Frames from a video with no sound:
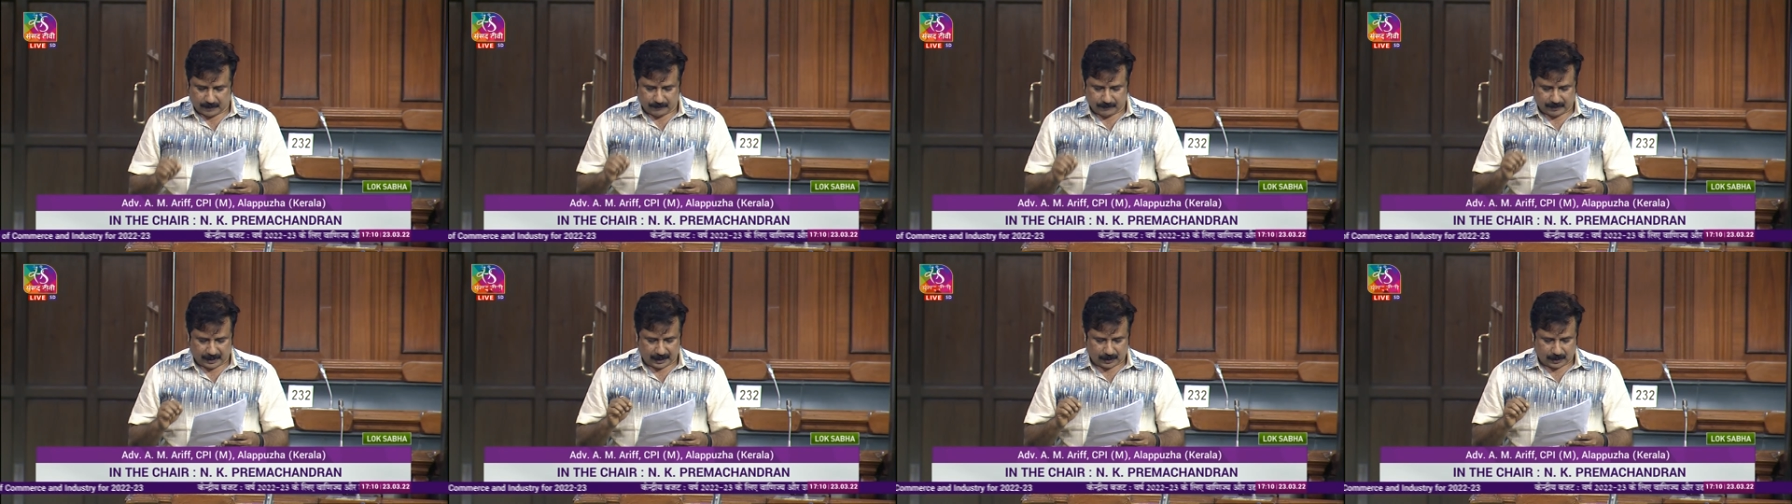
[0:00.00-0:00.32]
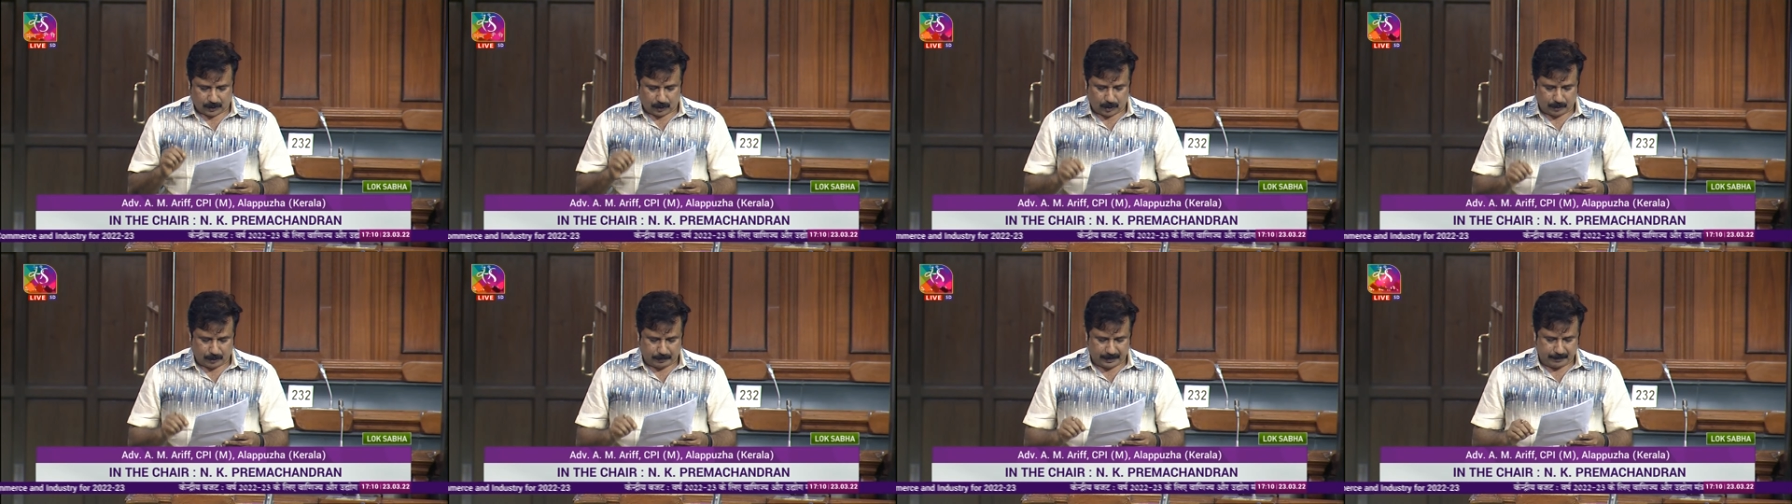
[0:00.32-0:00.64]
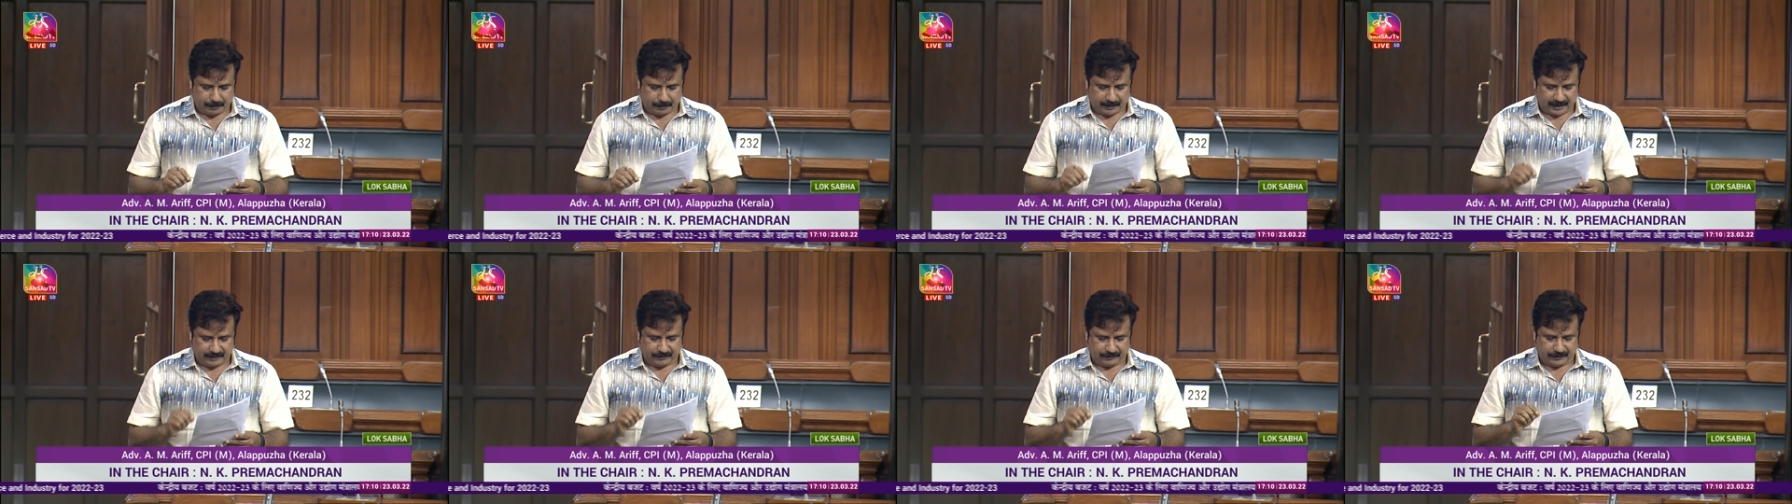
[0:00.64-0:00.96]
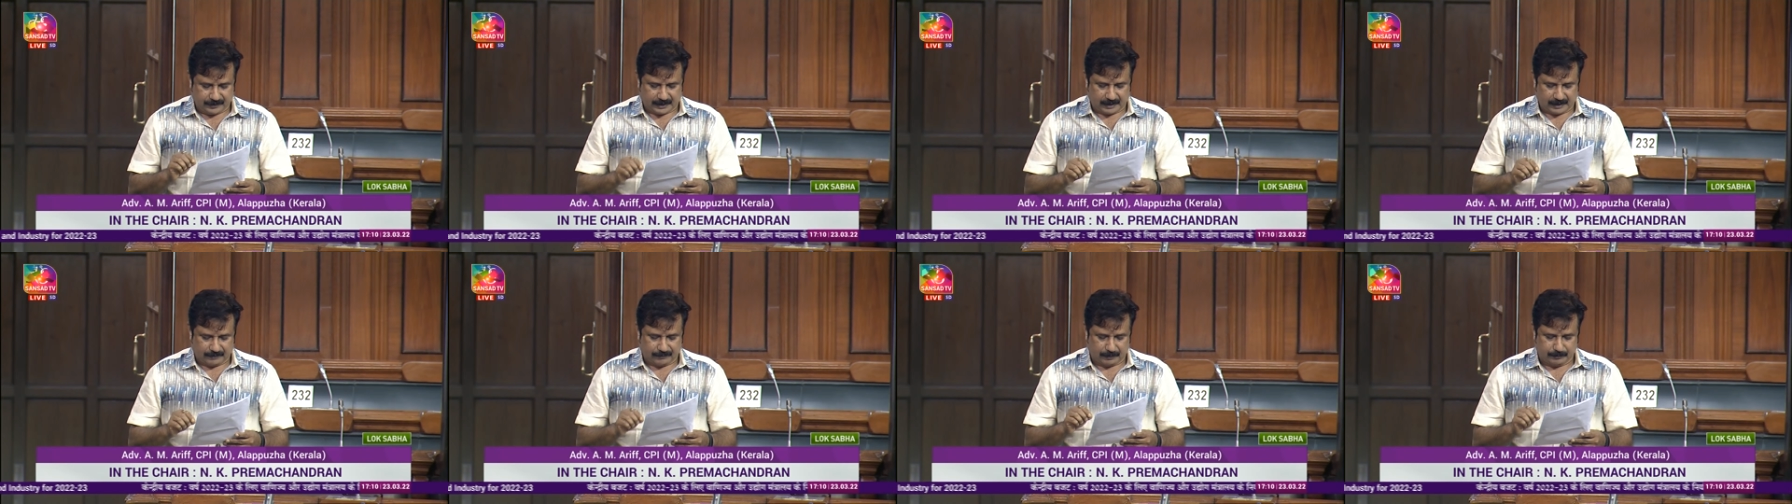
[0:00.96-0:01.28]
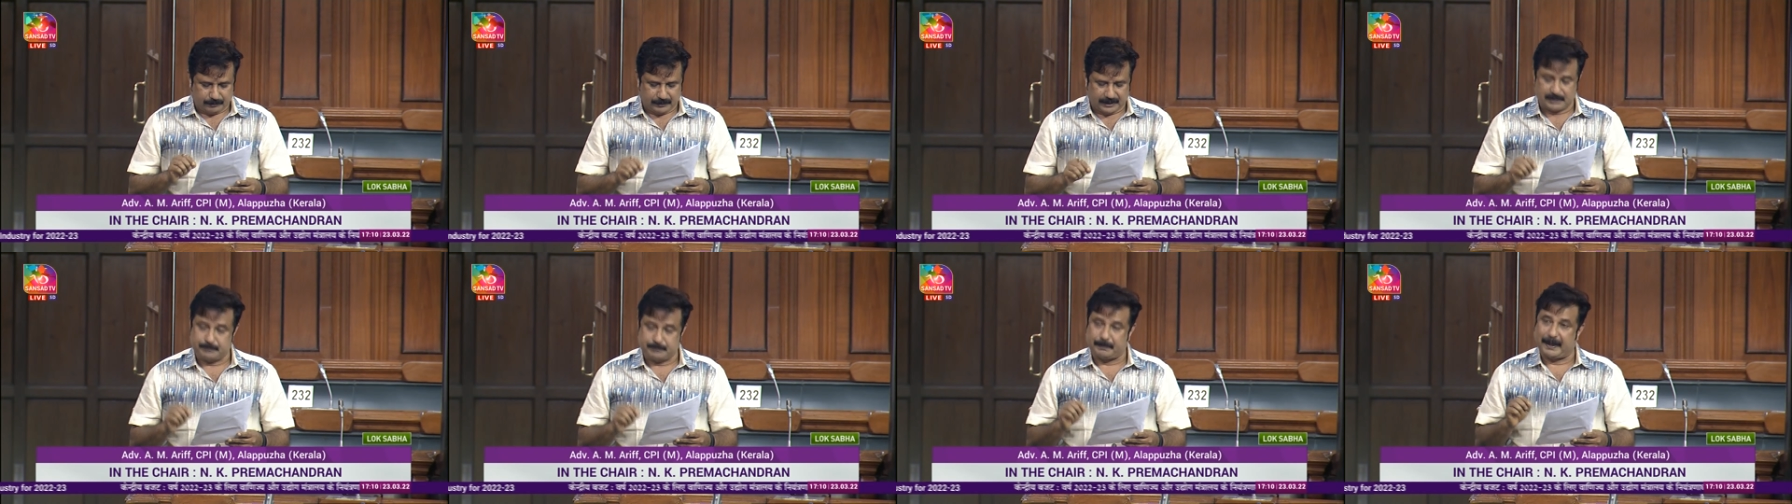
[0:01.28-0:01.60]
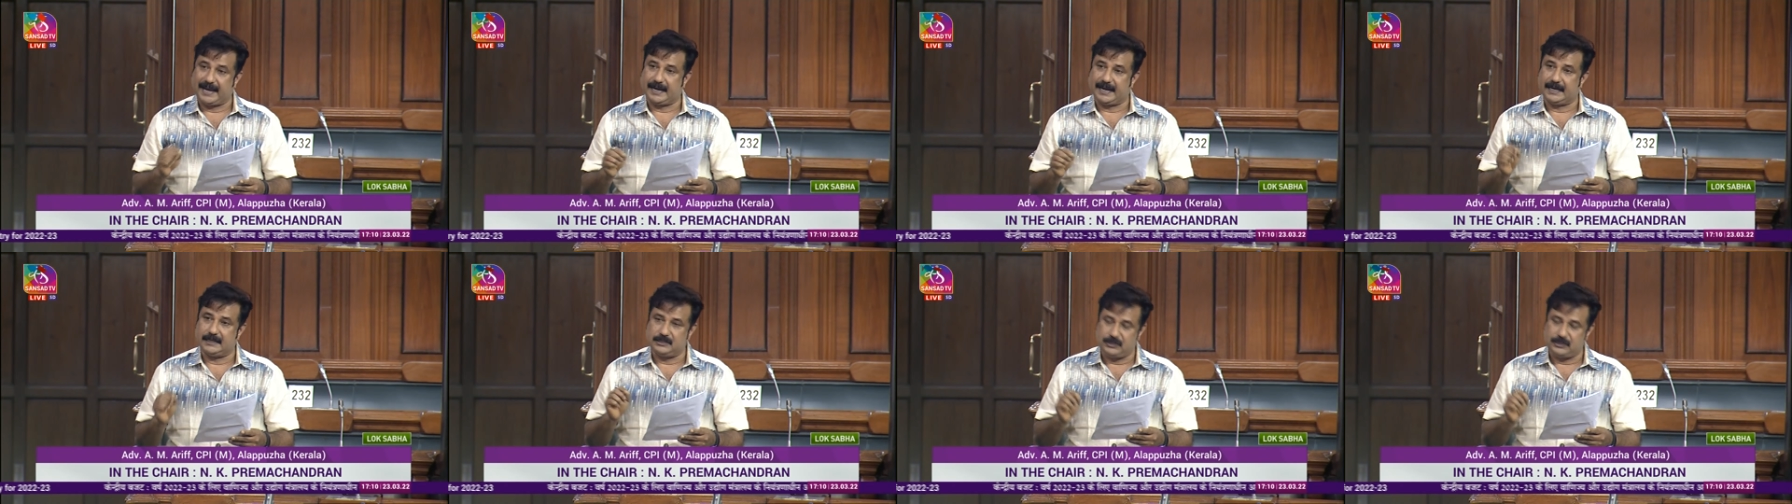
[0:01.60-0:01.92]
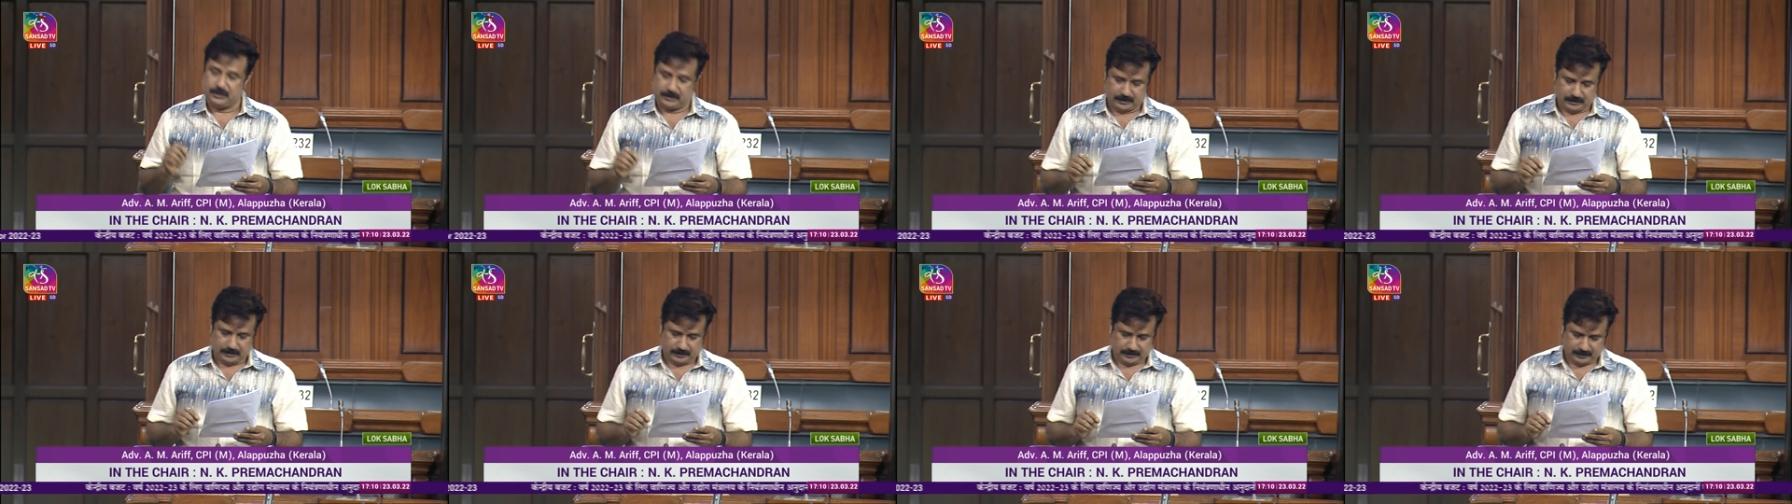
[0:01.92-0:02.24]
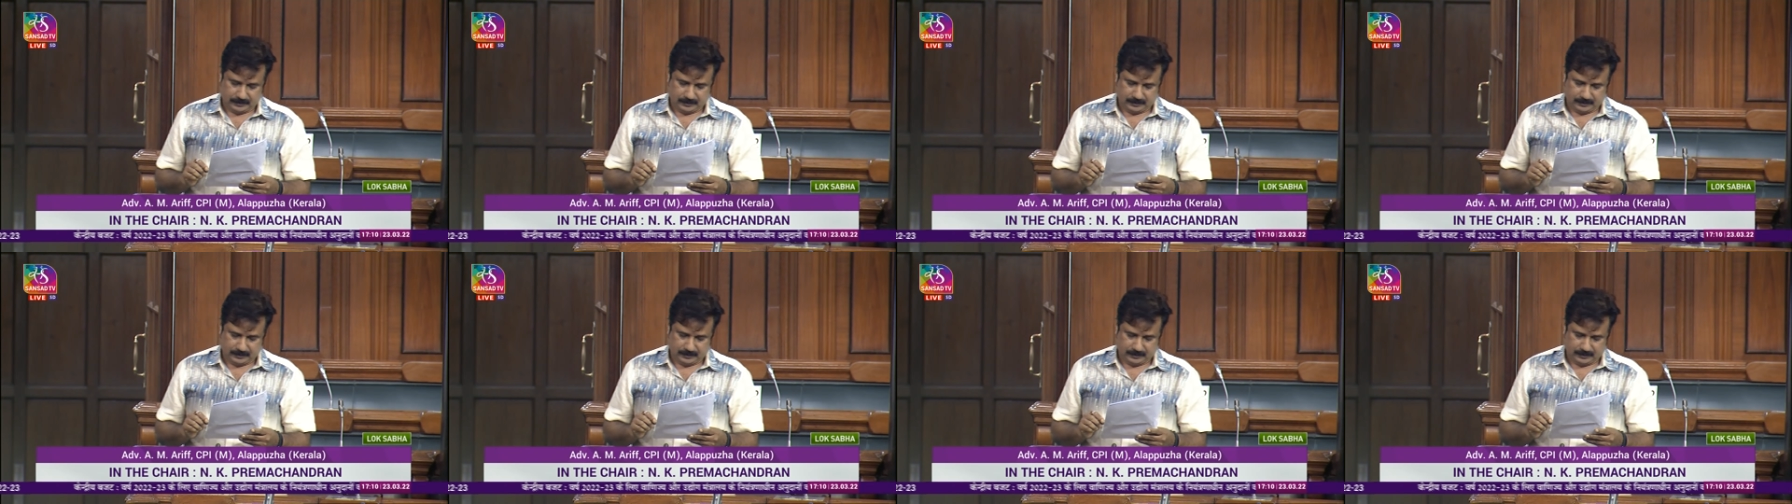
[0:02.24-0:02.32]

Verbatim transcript: our economy benefited from this package?